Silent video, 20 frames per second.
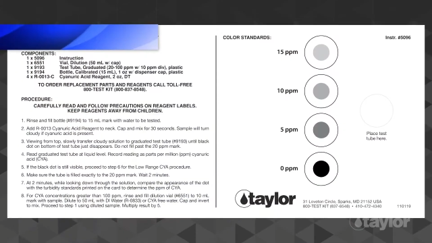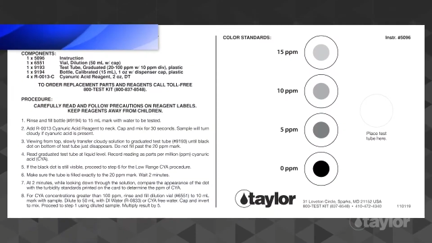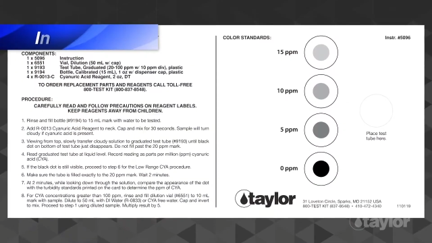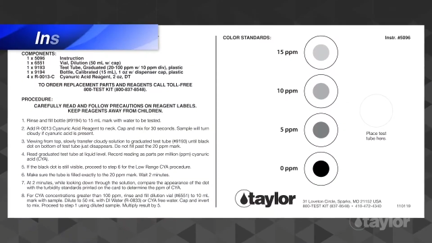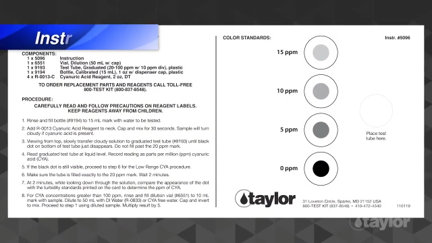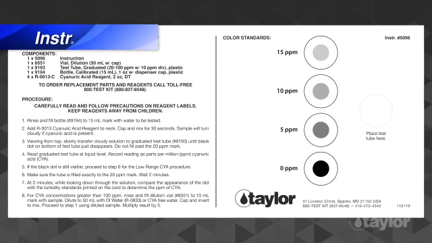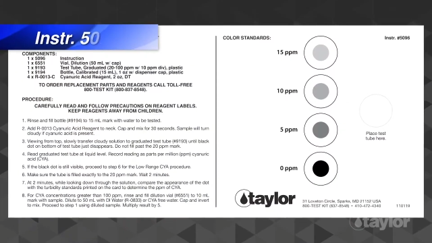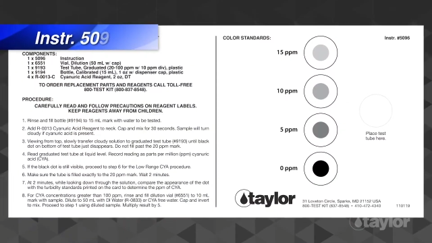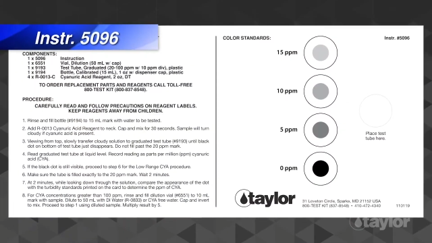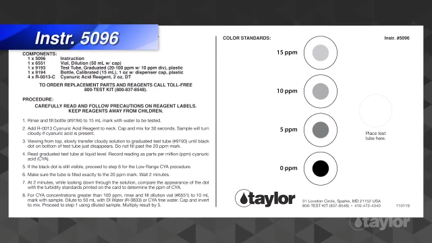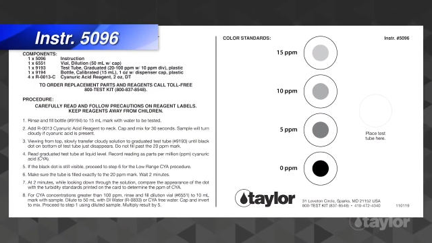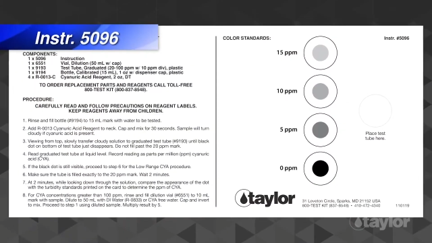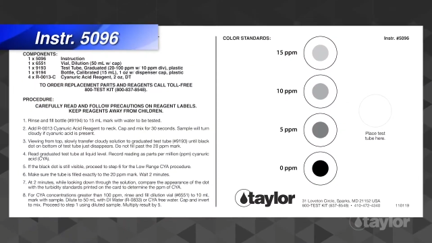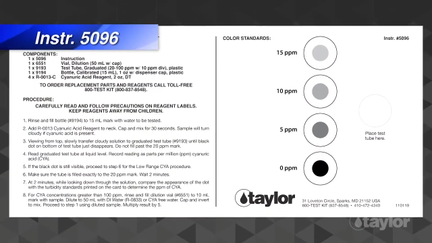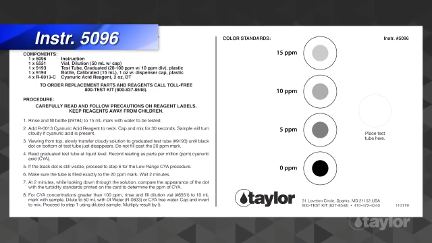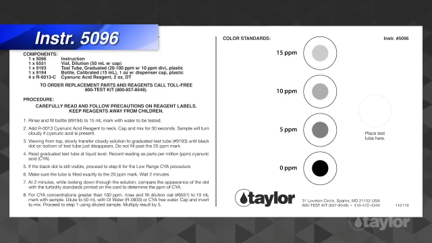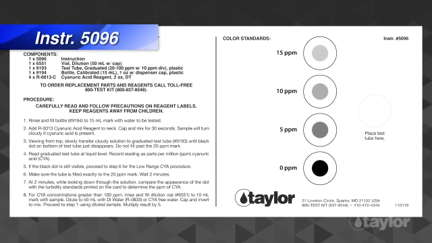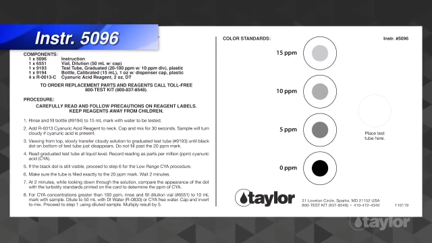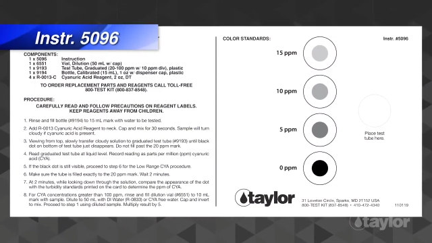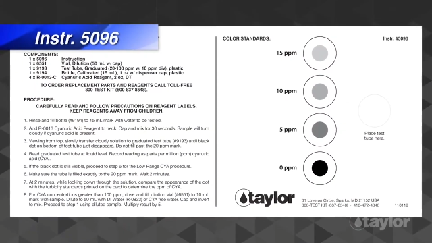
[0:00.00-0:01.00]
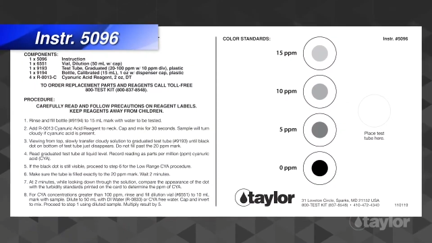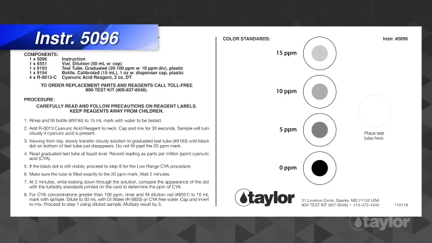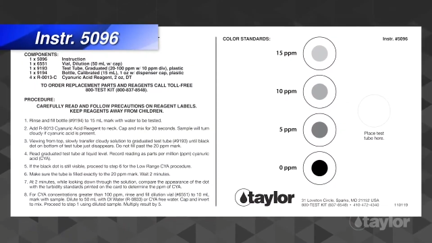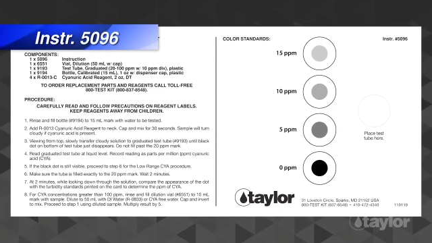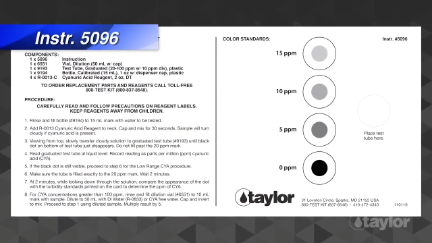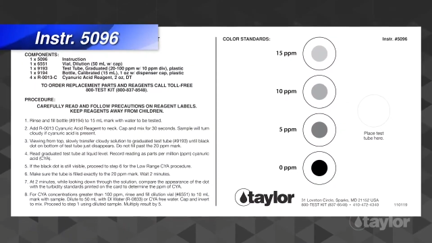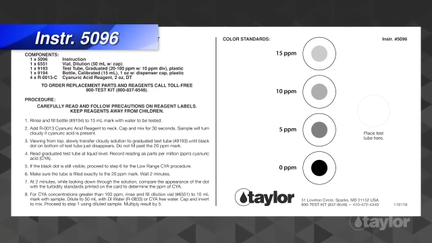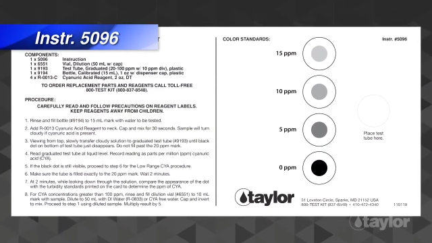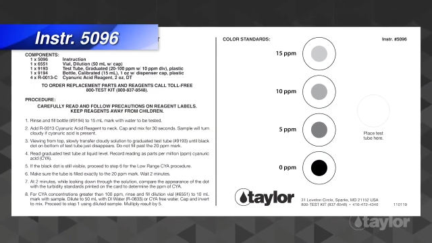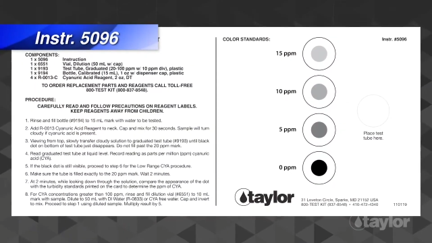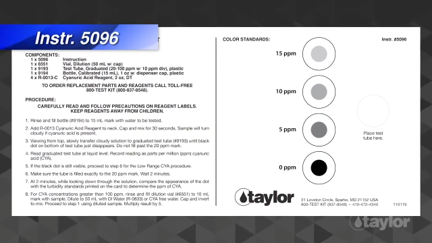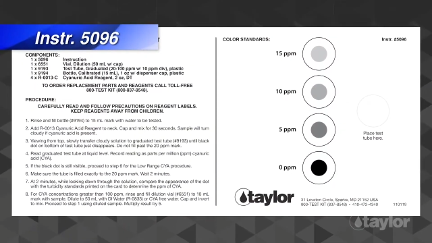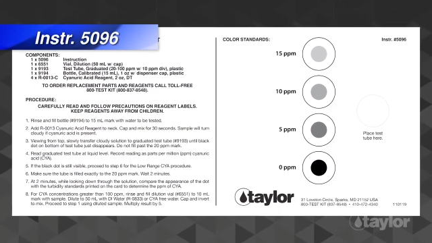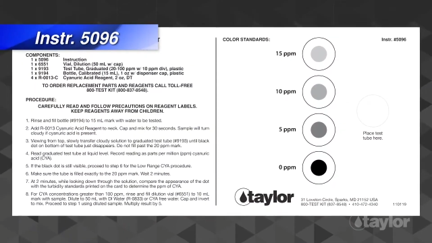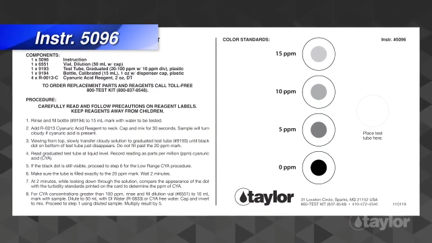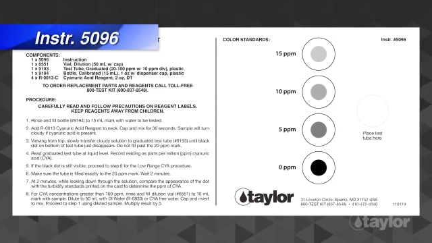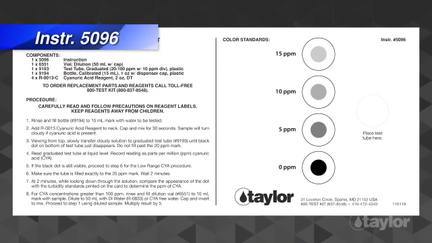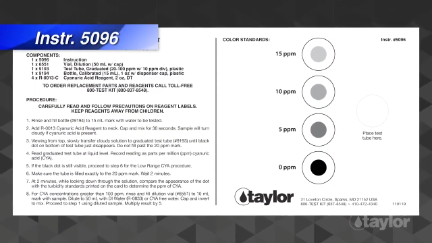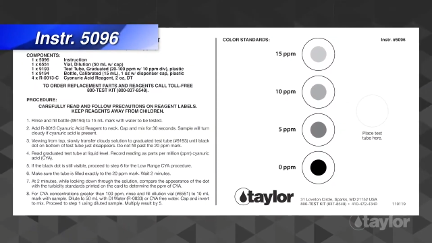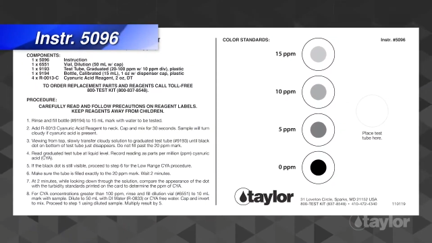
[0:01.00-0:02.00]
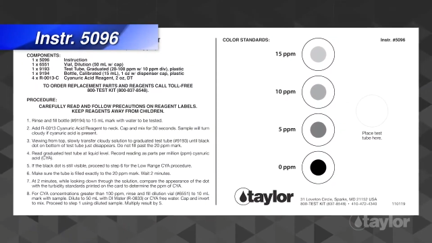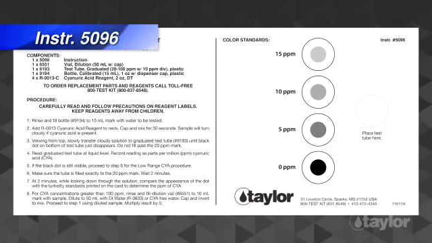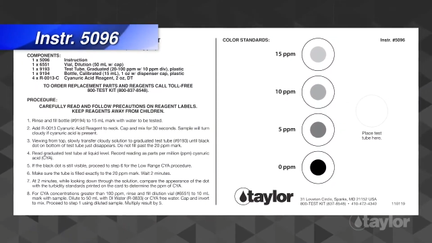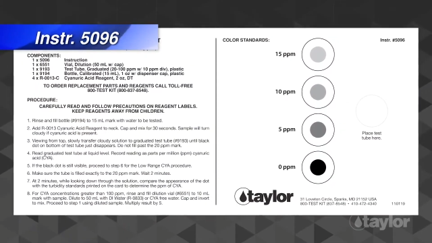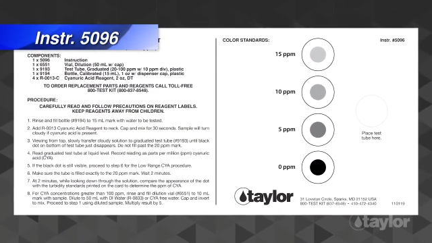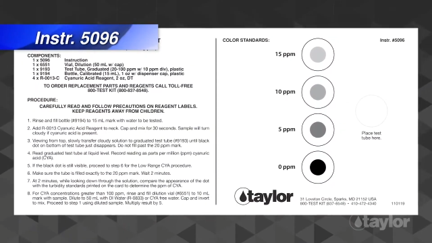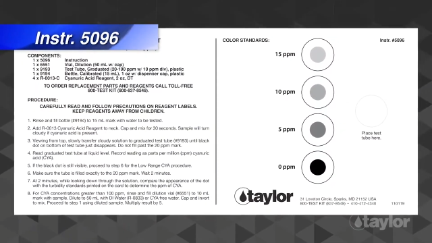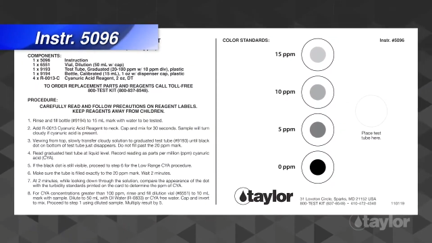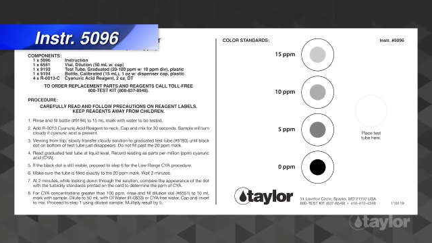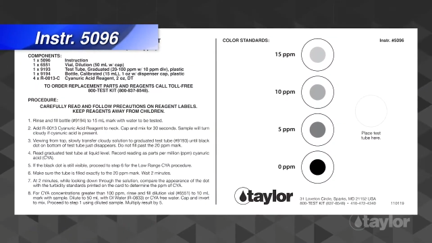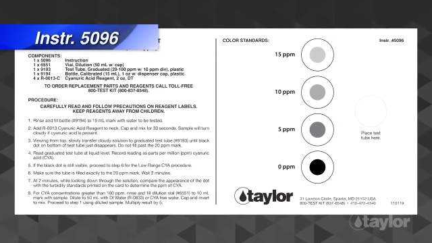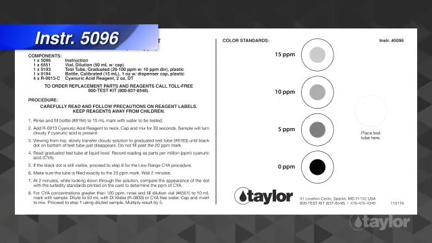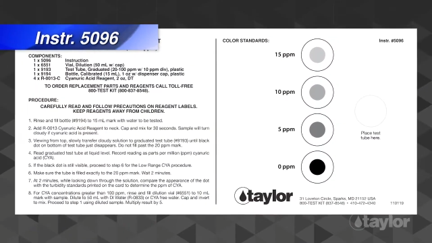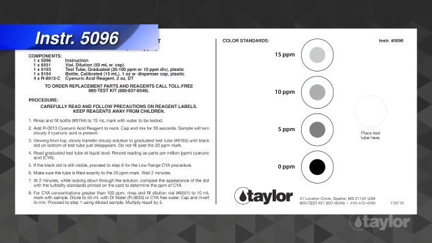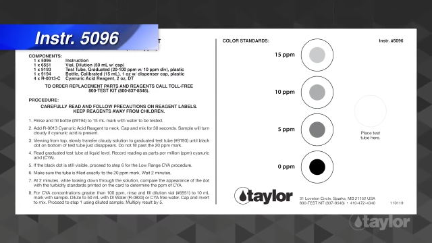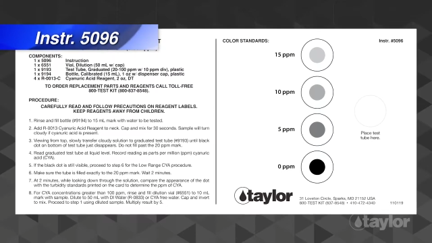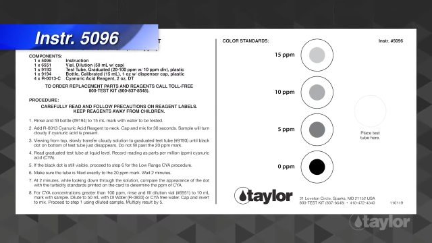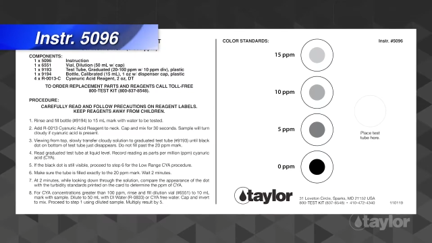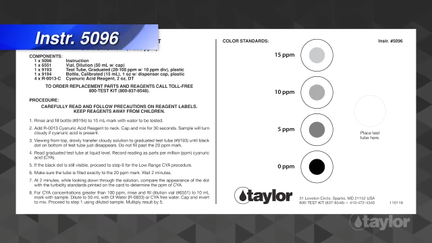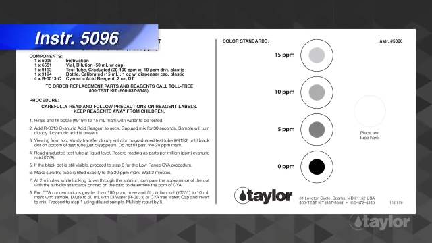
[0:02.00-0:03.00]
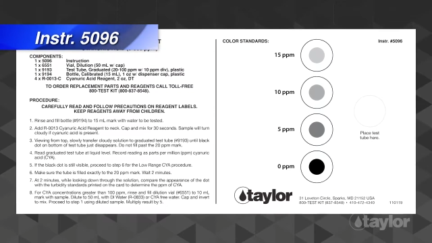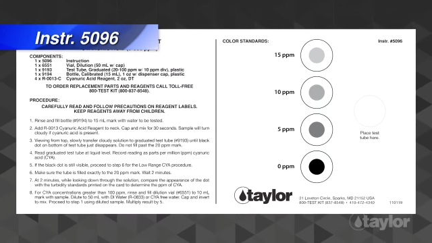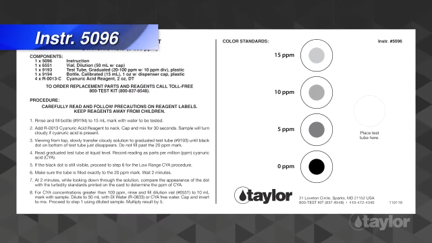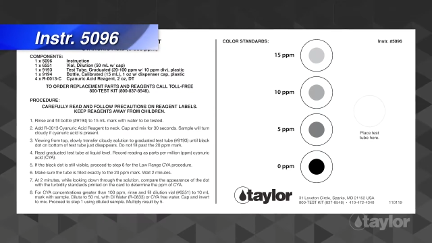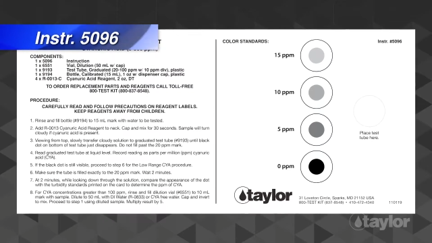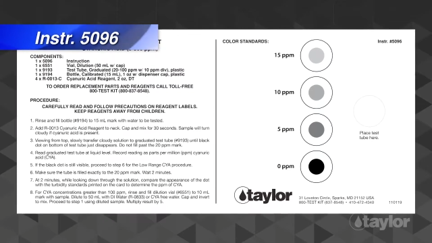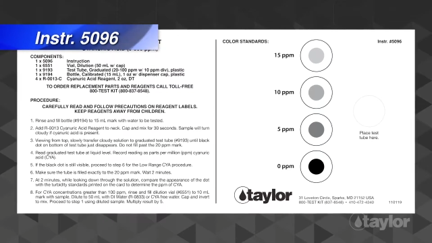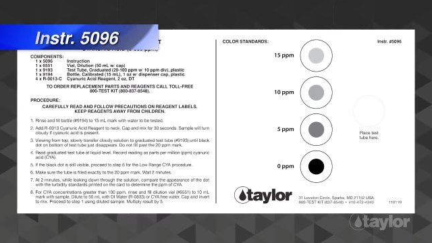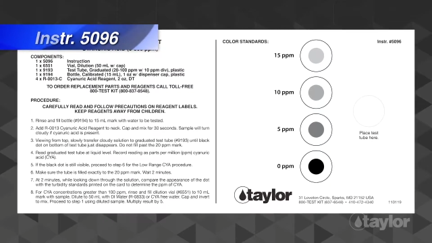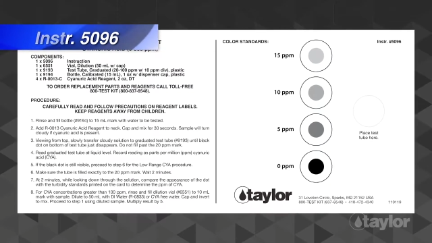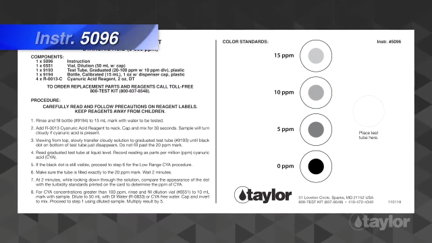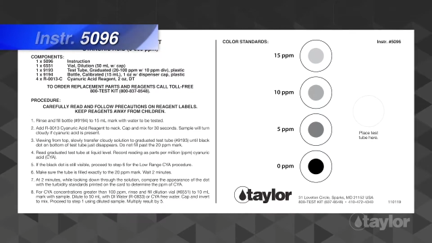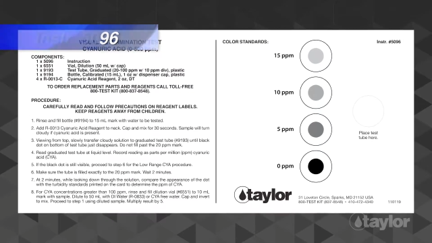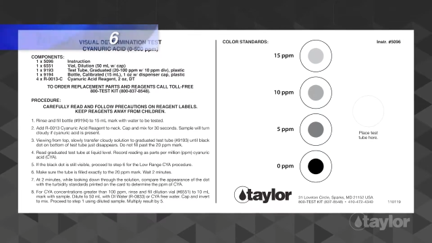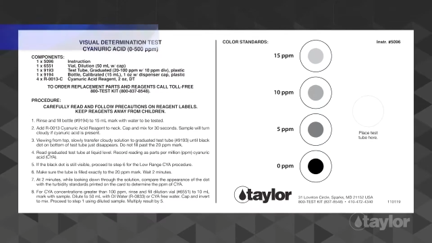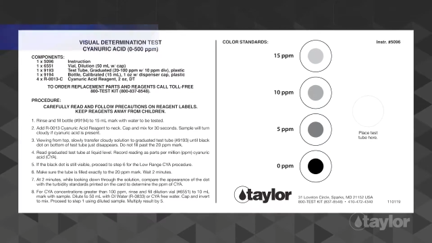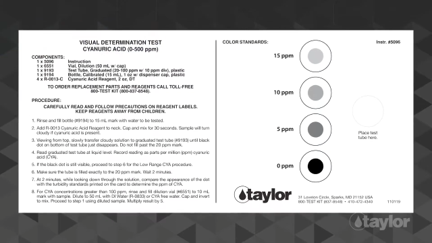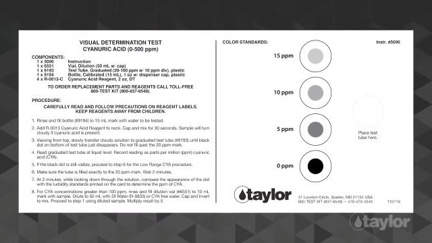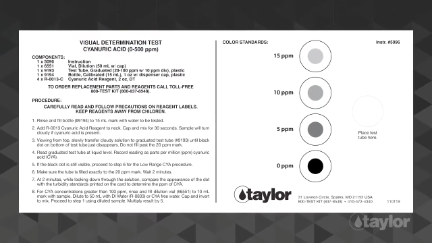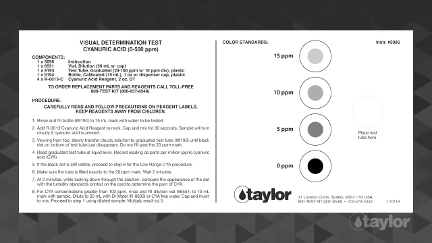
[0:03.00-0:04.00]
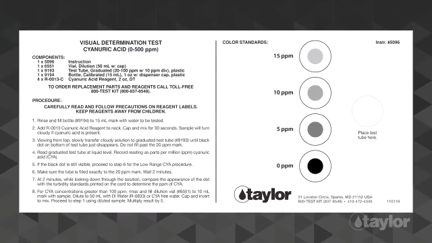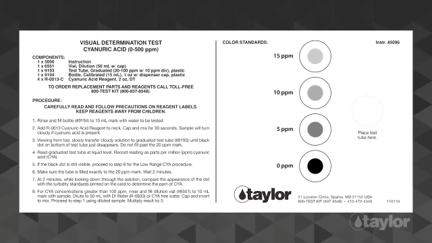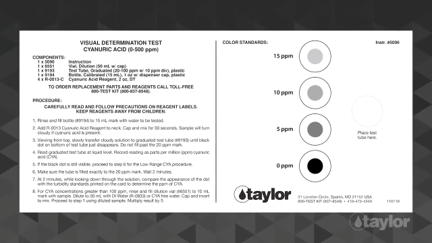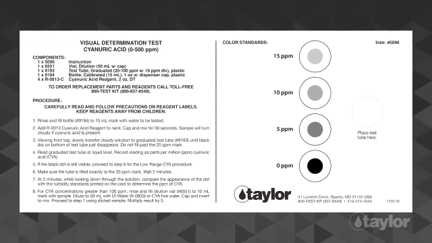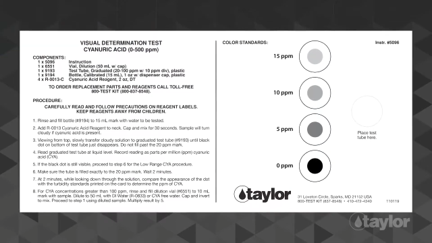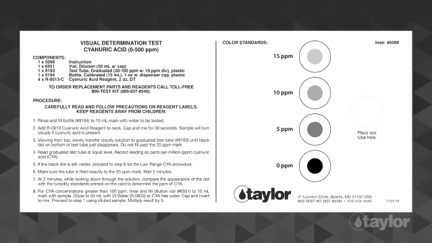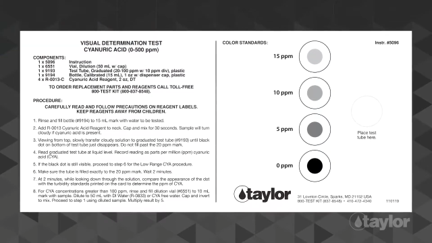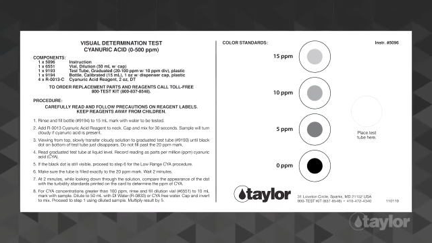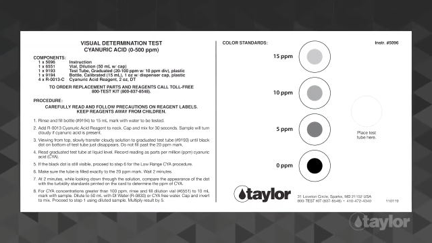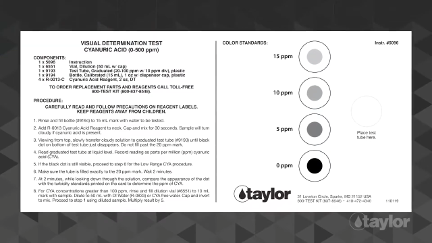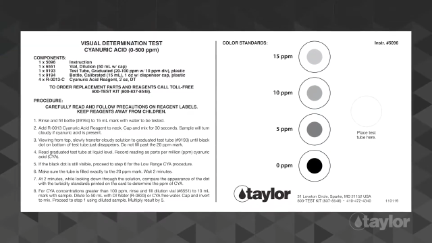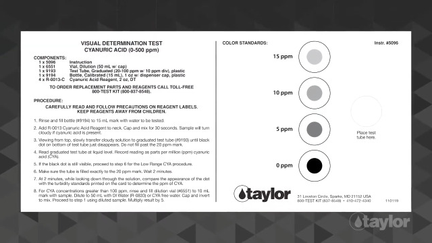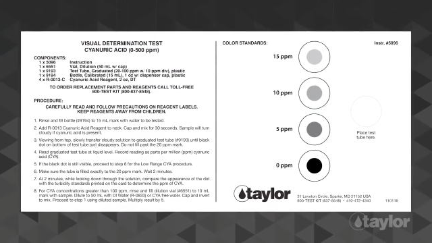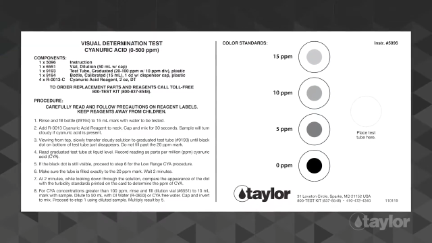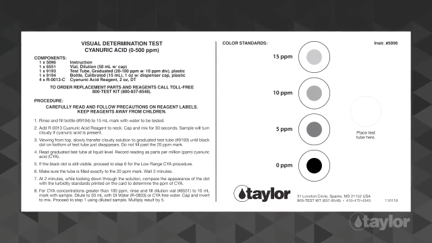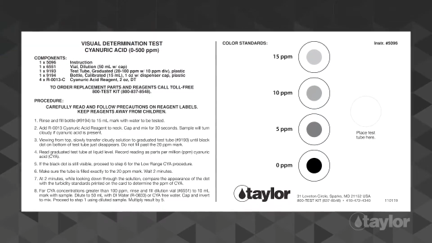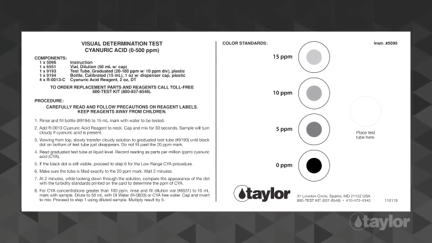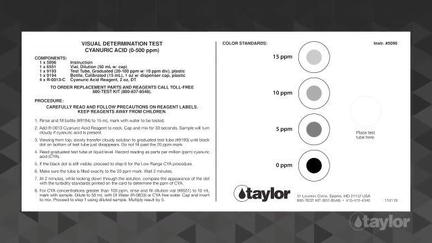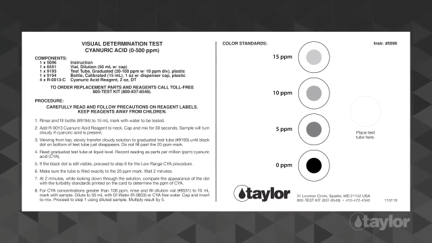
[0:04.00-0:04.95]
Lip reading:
(no speaker visible)